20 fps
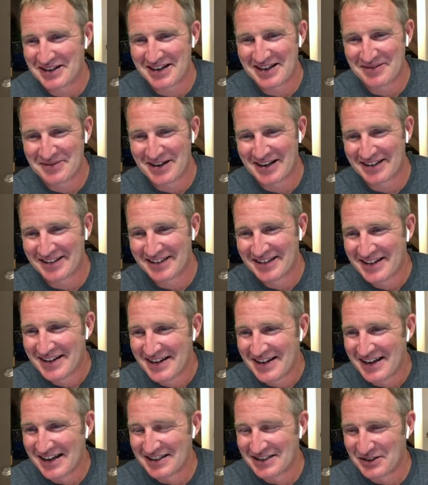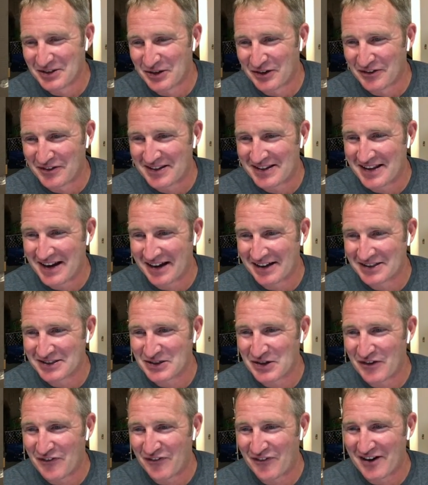Hey man, he's an old high
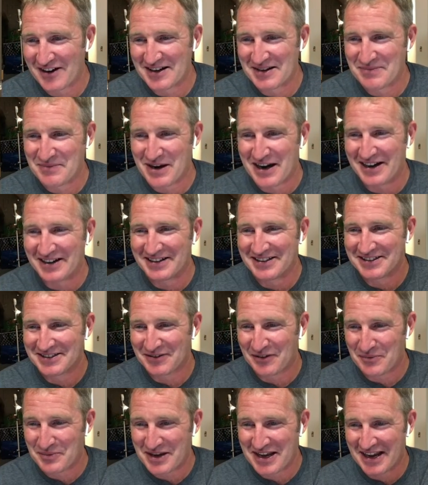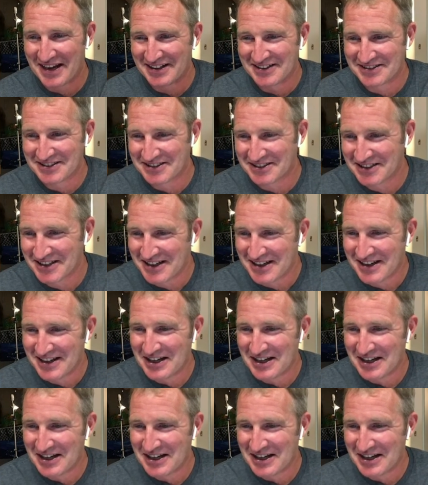school friend of mine. He's from Kansas.